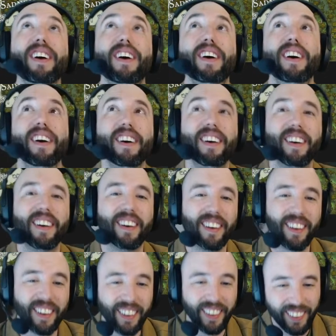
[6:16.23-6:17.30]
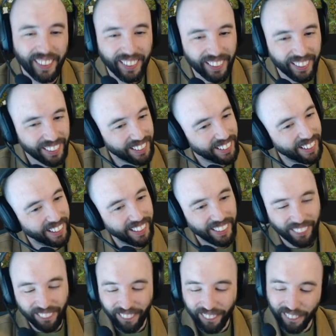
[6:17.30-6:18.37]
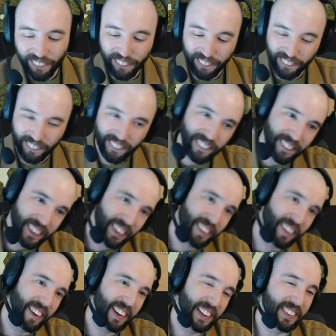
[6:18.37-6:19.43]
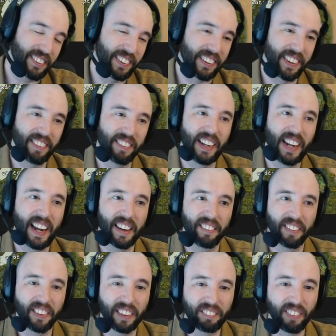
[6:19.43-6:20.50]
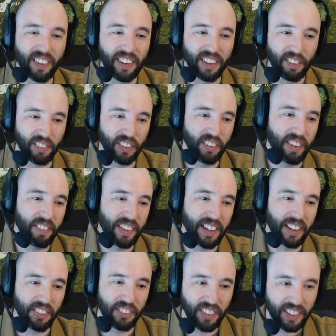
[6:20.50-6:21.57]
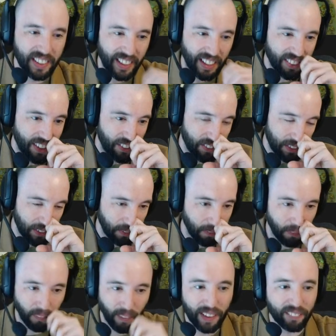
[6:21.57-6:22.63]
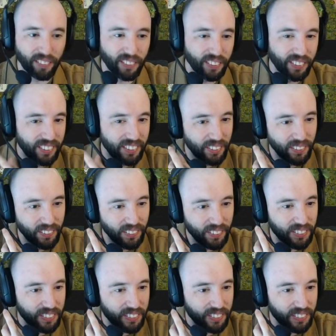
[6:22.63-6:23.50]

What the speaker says: Oh. Woo! We were already doing good, but now you're really putting it over the limit there, Slindy. That sounds incredible. Whew.